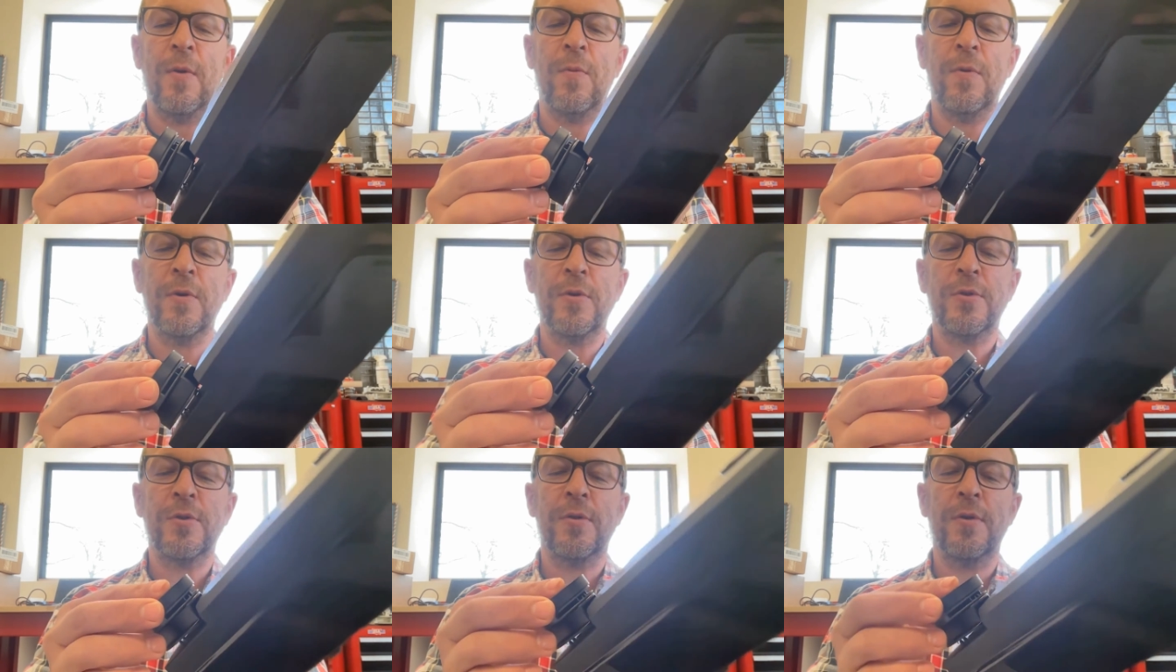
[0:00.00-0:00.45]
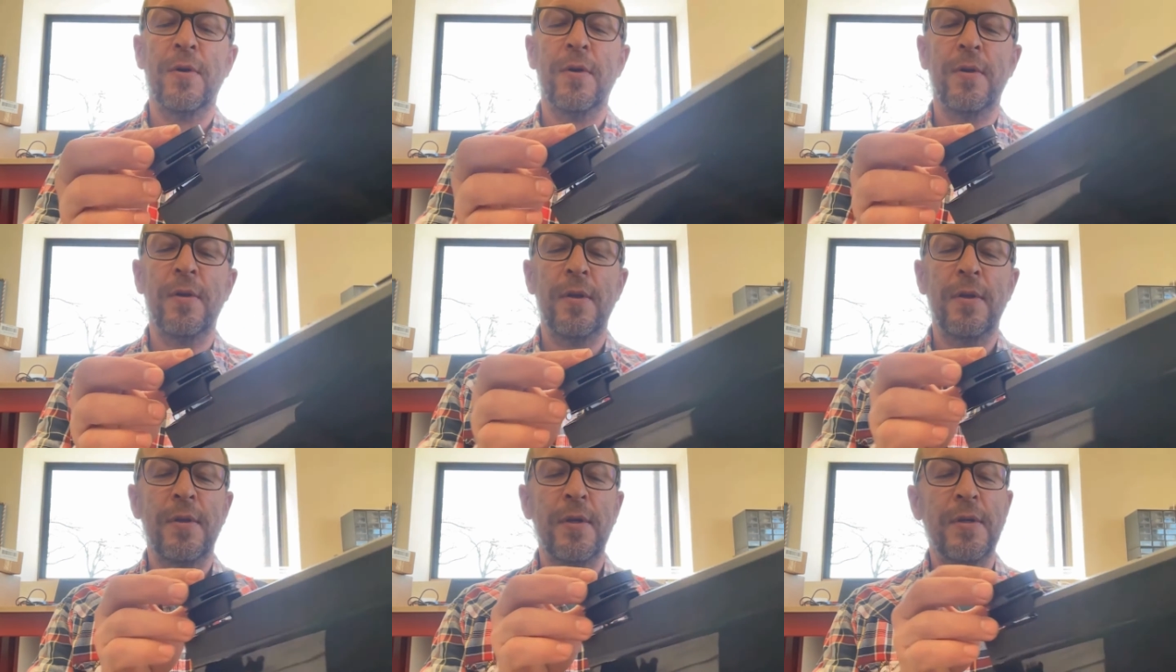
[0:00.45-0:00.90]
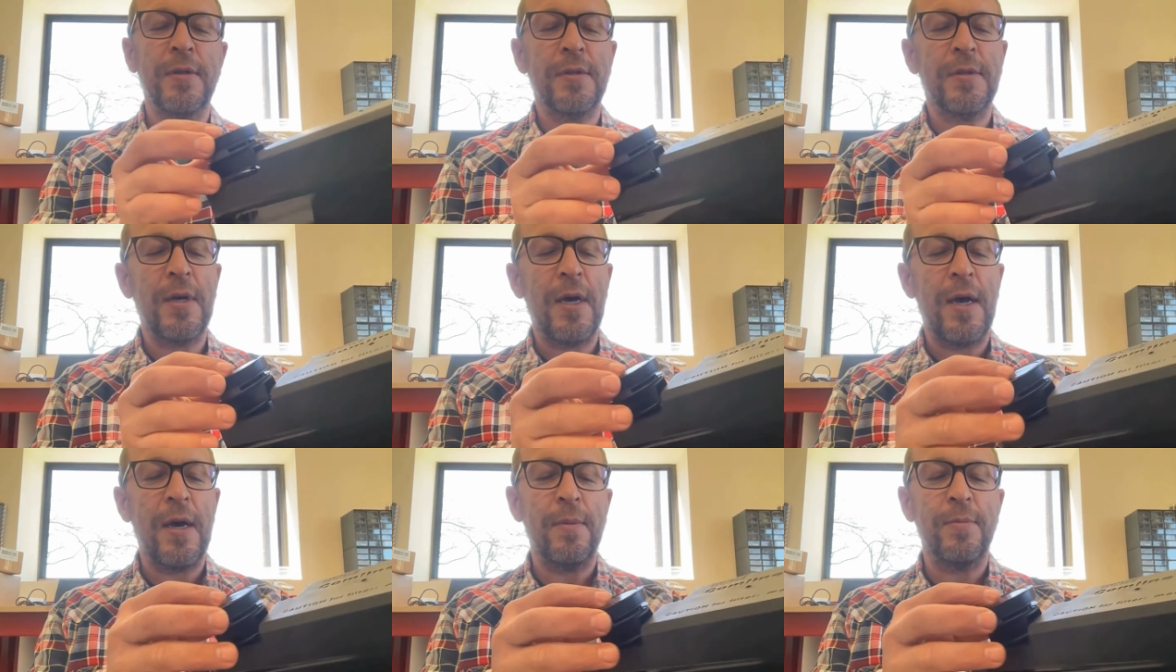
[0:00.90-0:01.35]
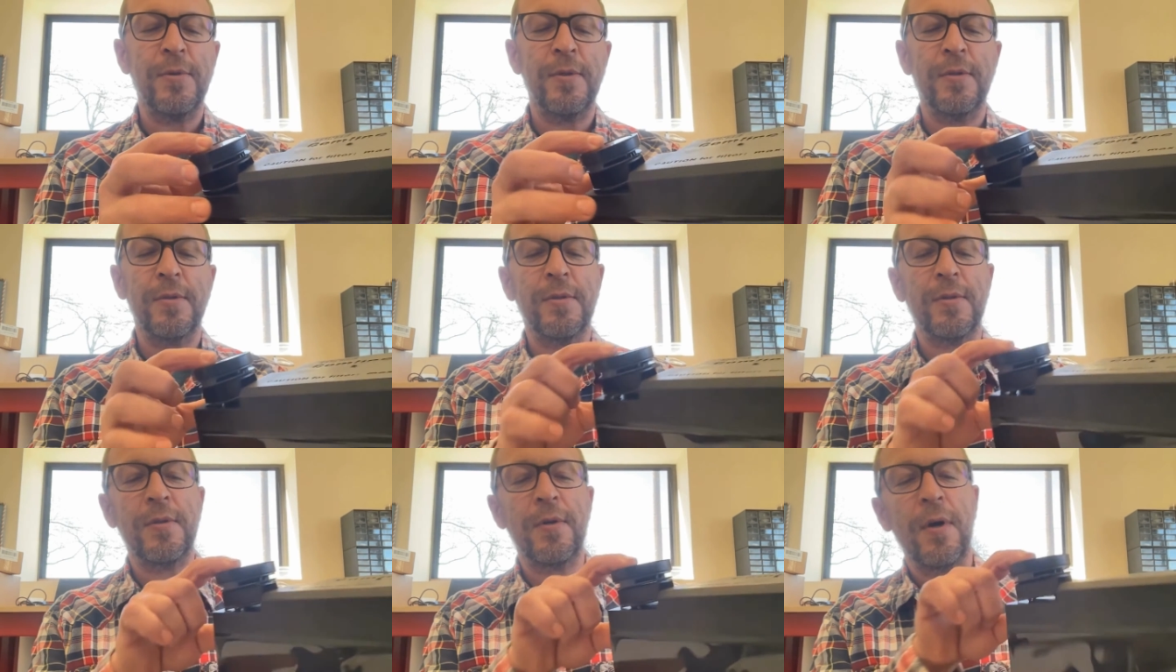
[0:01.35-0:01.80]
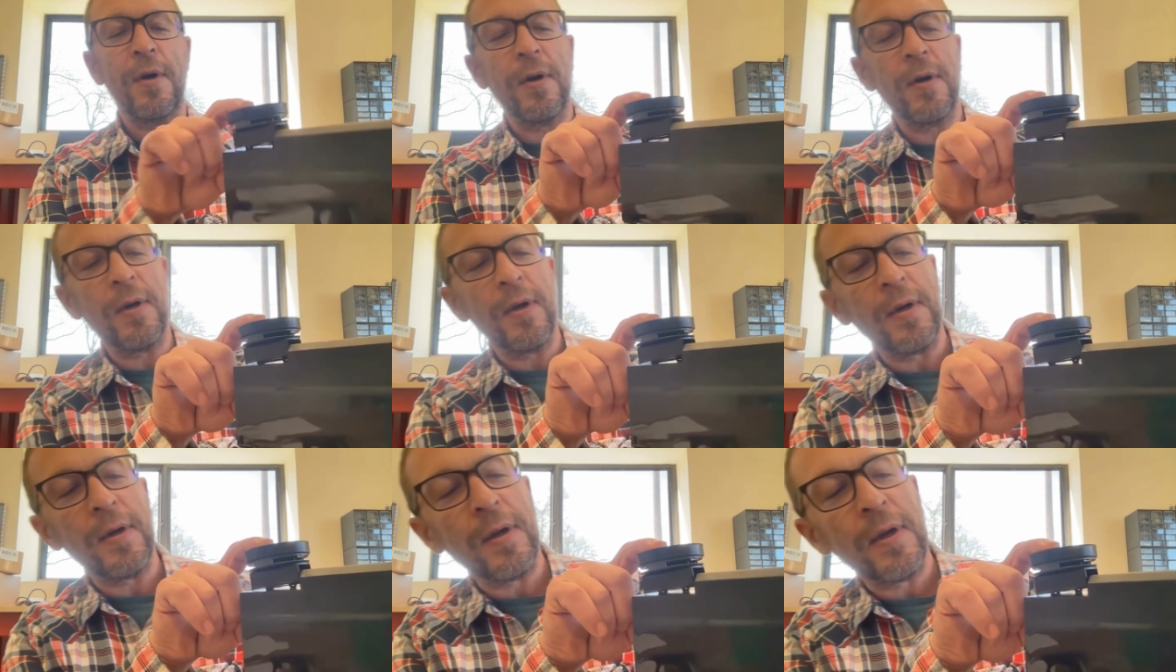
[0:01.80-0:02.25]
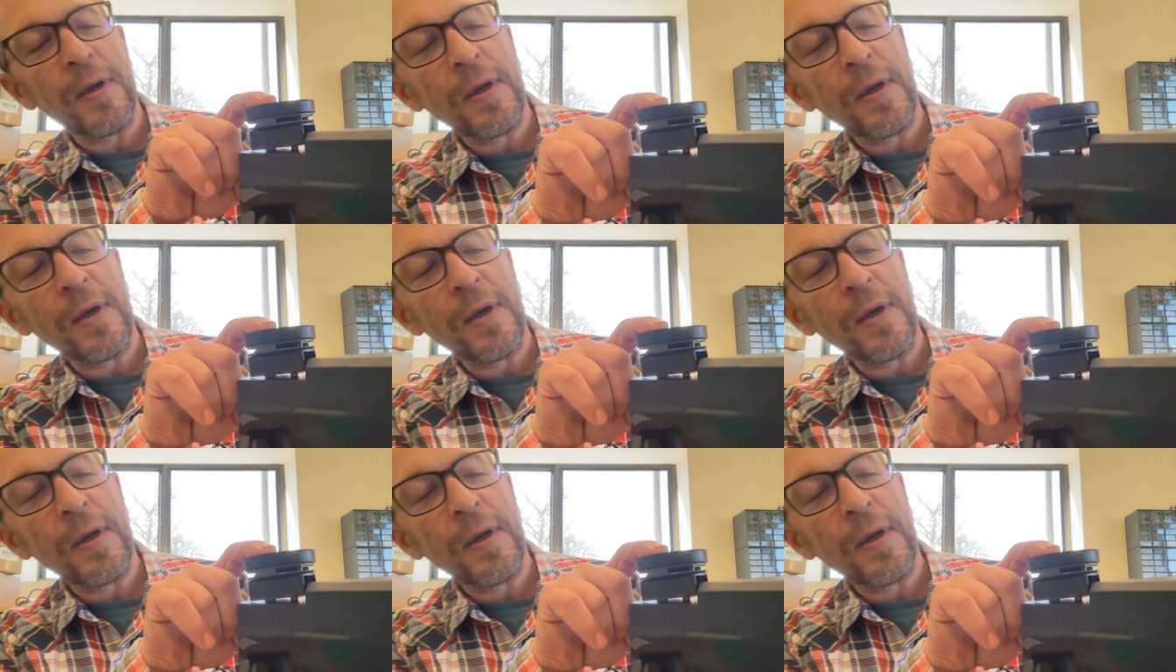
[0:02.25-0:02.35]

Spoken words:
and we're sure that these tabs are started